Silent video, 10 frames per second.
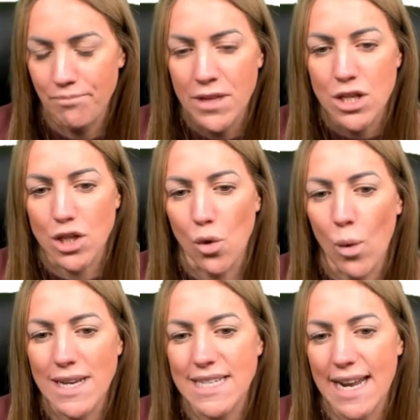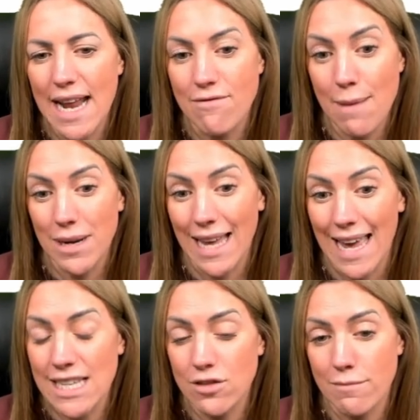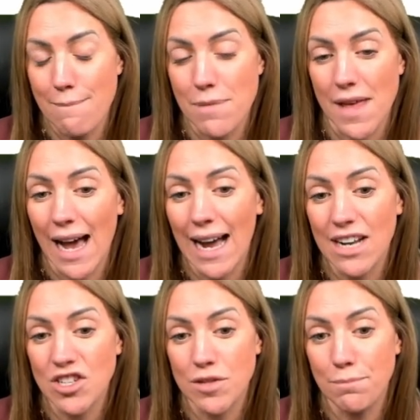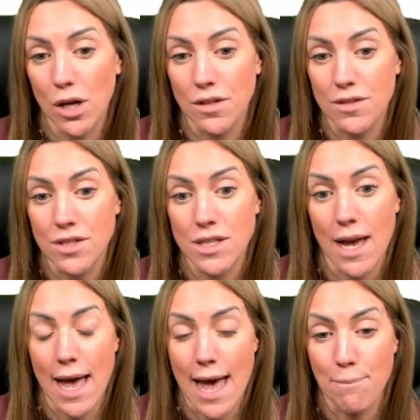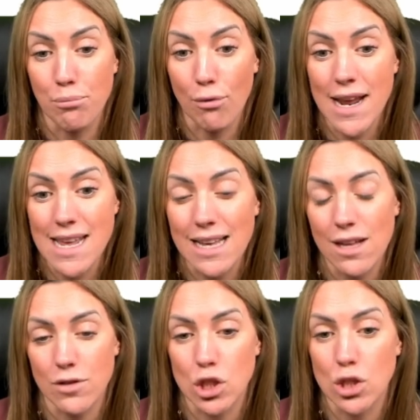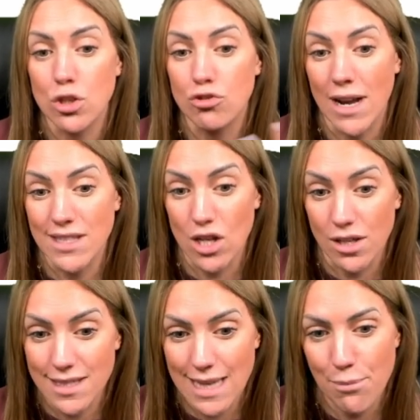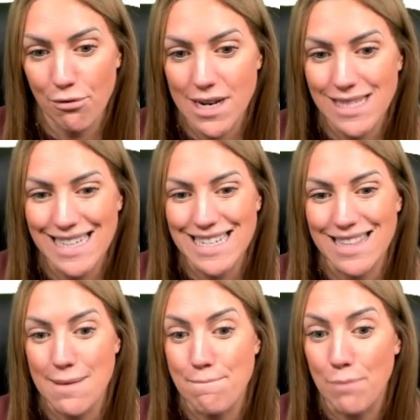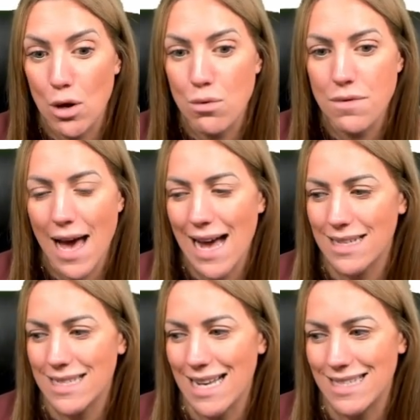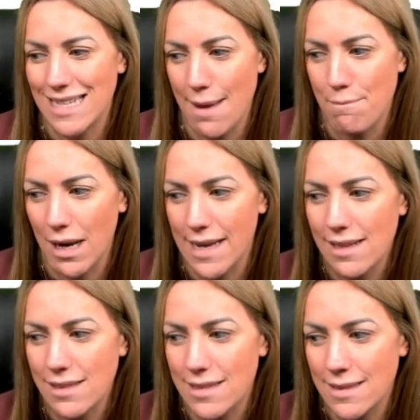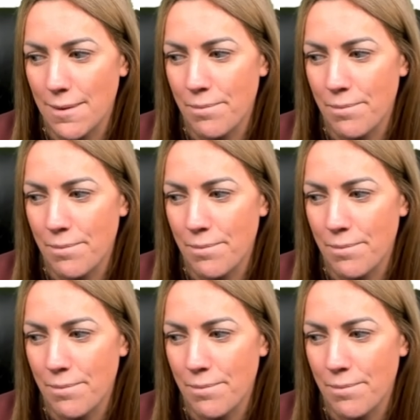So when DNA replicates, remember the hydrogen bonds break, the two strands are separated, they both act as templates.